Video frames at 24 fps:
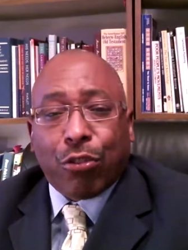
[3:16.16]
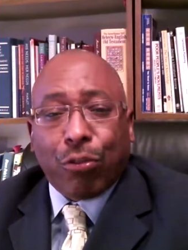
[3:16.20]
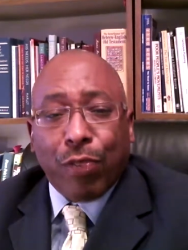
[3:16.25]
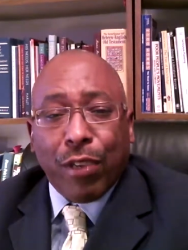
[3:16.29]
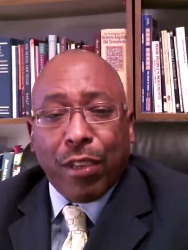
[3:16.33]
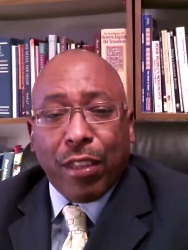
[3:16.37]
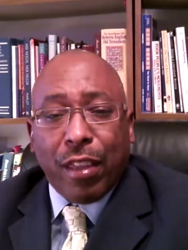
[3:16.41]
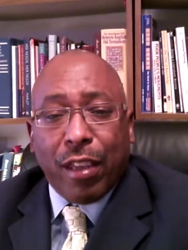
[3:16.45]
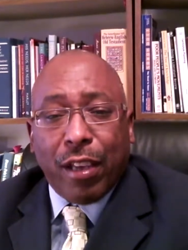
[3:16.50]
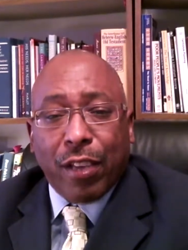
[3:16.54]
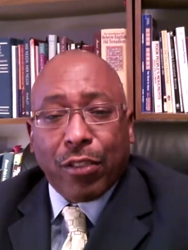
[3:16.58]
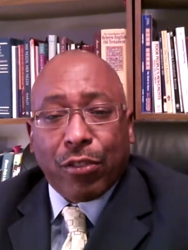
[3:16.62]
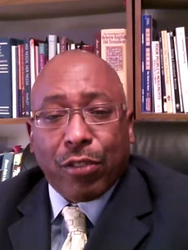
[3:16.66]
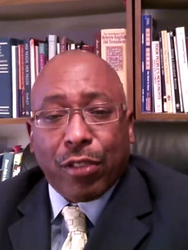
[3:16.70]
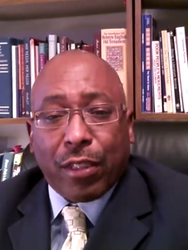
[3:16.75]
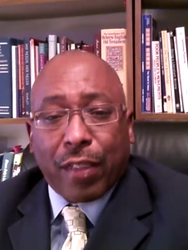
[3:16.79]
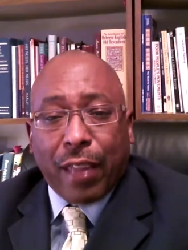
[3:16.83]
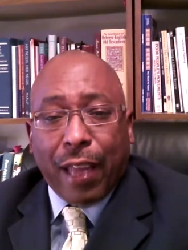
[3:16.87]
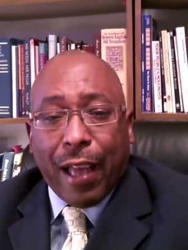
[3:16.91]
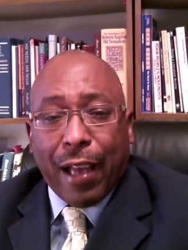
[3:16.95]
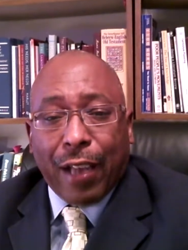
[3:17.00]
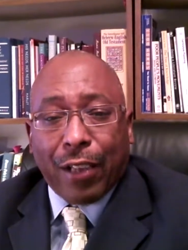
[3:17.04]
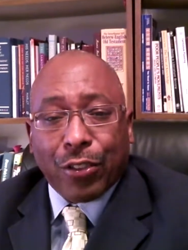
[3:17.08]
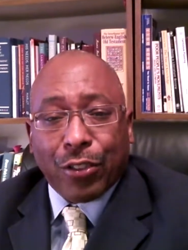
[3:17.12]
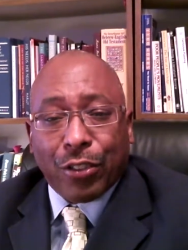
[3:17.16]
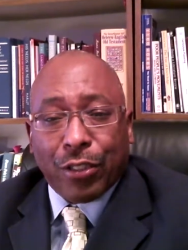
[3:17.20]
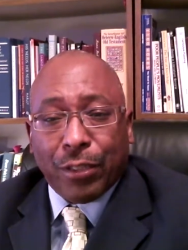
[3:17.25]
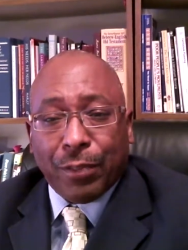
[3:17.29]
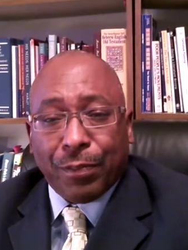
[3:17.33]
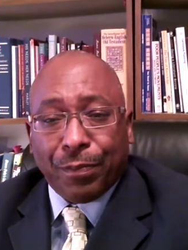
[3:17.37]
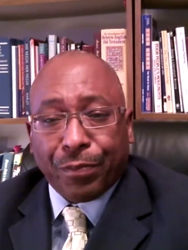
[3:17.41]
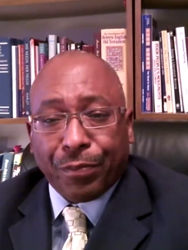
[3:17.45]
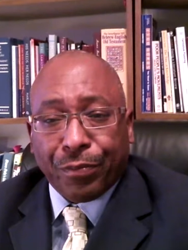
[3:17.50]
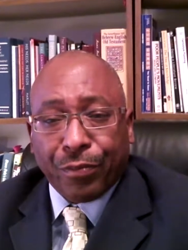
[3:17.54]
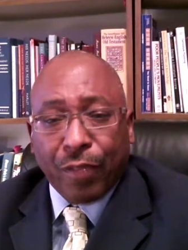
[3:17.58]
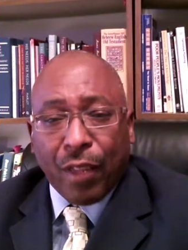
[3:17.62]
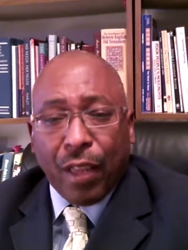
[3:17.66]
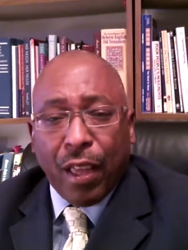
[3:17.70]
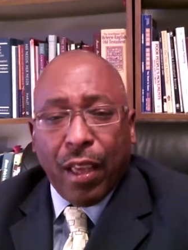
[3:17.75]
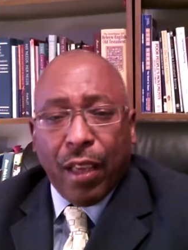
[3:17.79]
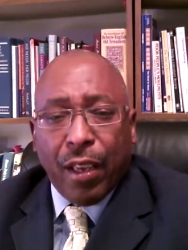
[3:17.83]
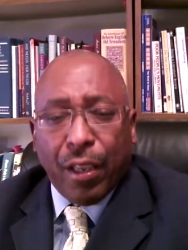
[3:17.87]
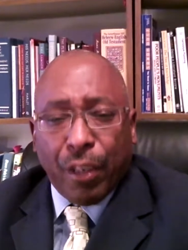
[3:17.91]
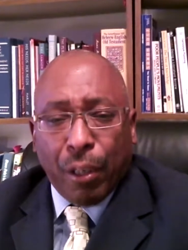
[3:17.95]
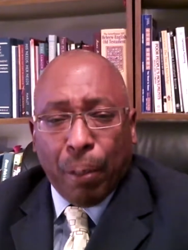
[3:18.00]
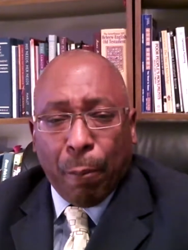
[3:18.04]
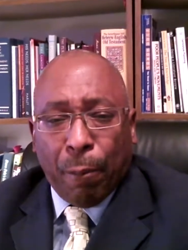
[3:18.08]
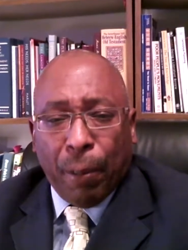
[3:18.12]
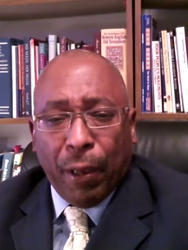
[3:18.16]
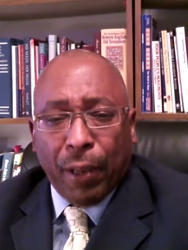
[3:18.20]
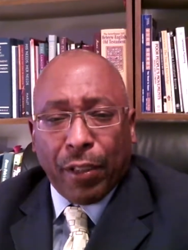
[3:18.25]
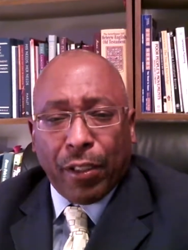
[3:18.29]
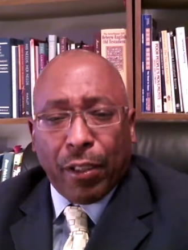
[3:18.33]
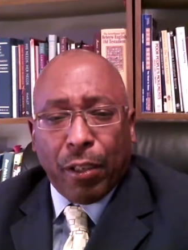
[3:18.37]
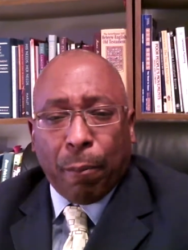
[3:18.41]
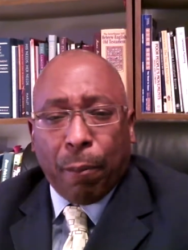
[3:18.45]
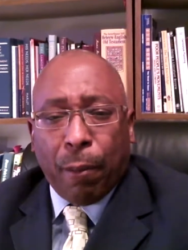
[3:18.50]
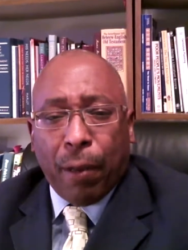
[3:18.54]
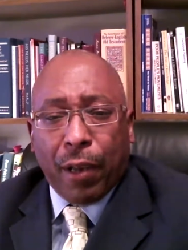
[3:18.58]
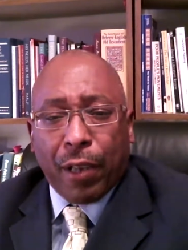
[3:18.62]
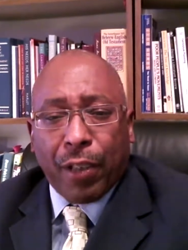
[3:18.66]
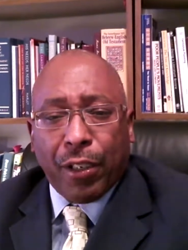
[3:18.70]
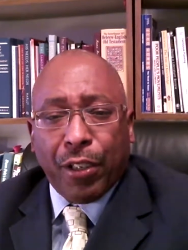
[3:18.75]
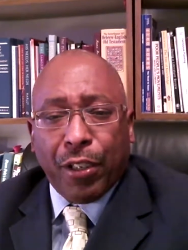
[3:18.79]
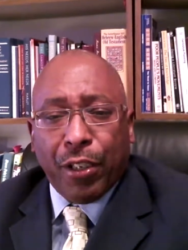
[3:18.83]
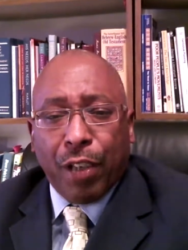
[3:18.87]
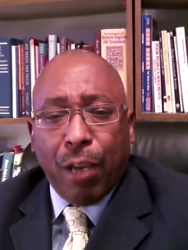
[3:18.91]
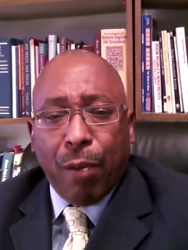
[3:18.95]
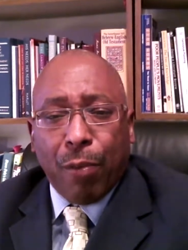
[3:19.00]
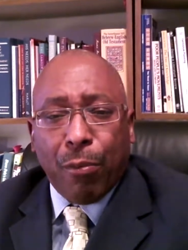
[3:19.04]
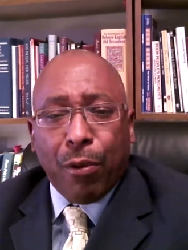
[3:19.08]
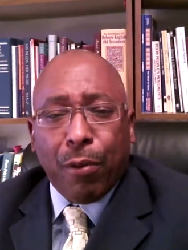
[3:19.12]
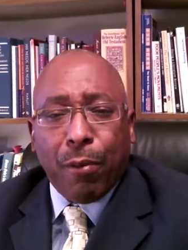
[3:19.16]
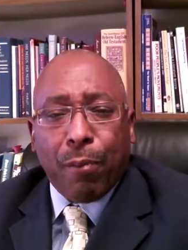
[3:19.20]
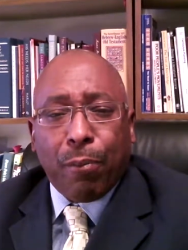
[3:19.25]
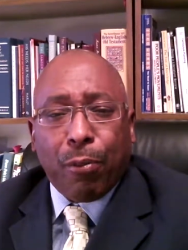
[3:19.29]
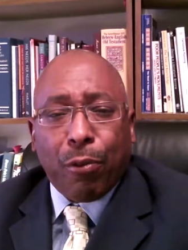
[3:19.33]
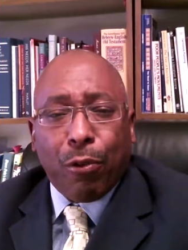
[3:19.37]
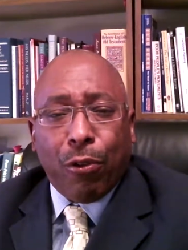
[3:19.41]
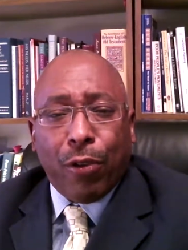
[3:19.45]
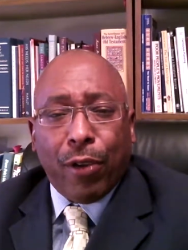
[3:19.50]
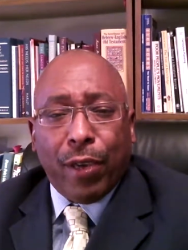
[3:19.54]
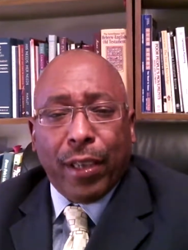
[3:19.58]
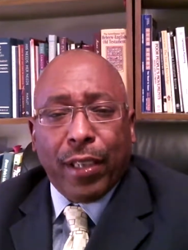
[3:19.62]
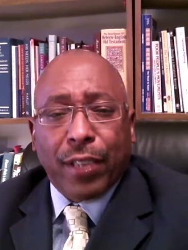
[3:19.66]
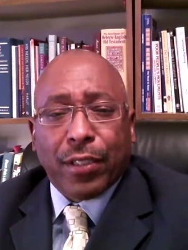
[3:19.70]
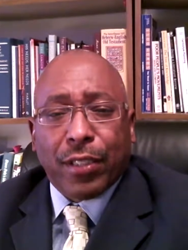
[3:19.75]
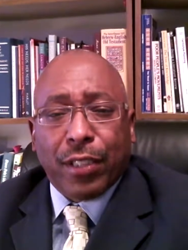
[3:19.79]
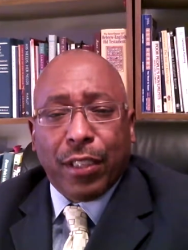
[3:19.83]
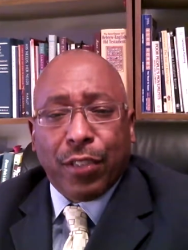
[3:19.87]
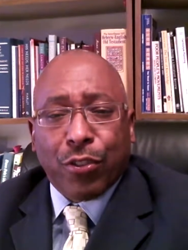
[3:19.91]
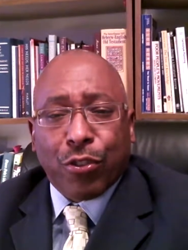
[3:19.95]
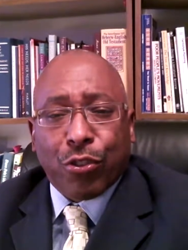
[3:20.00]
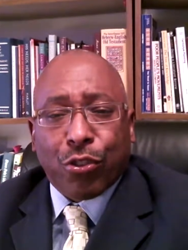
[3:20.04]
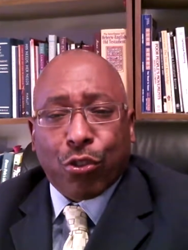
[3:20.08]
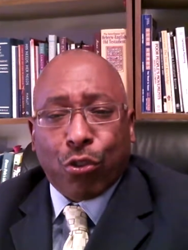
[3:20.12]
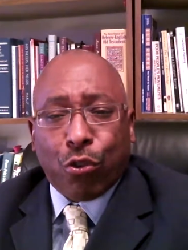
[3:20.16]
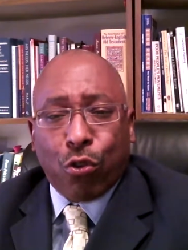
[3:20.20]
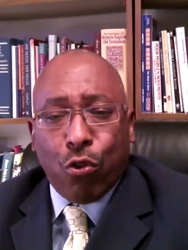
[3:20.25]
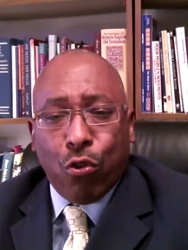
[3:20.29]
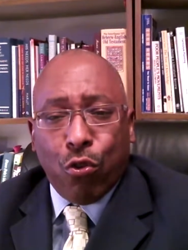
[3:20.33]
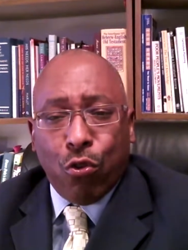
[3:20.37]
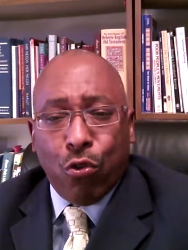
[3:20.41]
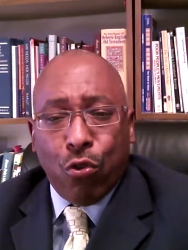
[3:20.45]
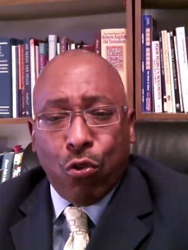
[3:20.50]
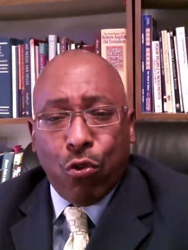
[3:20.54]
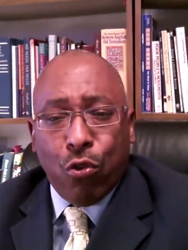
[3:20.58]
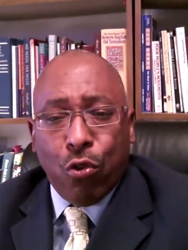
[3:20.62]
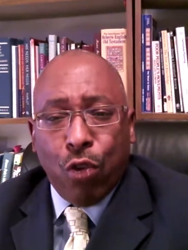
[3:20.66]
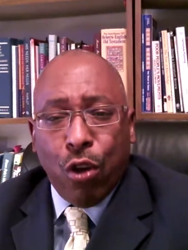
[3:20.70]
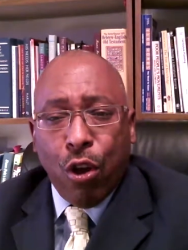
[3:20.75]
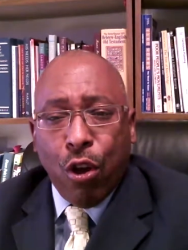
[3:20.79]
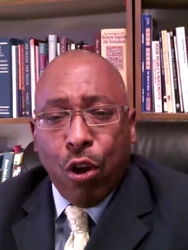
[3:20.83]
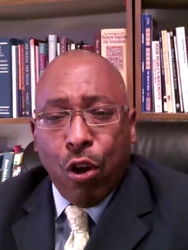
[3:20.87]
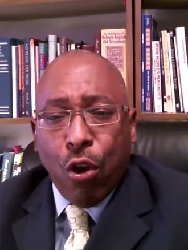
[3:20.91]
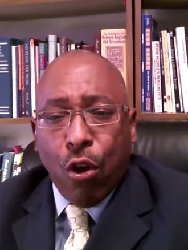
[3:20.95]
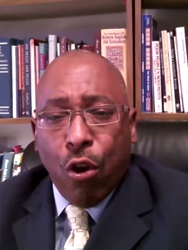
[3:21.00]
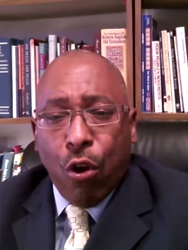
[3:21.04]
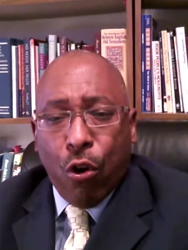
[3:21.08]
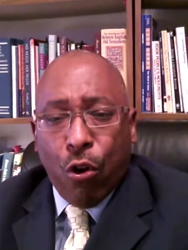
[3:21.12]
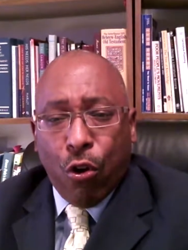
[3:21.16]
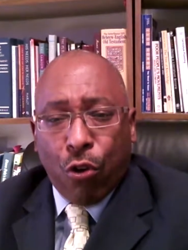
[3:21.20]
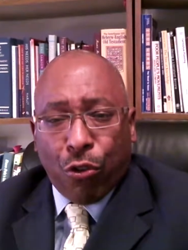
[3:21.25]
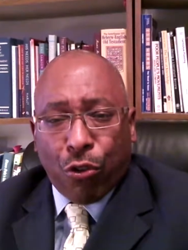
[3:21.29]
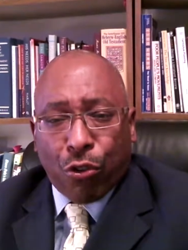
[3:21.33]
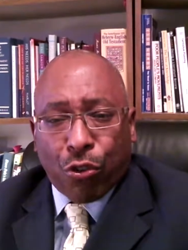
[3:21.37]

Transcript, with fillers: depending upon the number of employees in the school or the school district.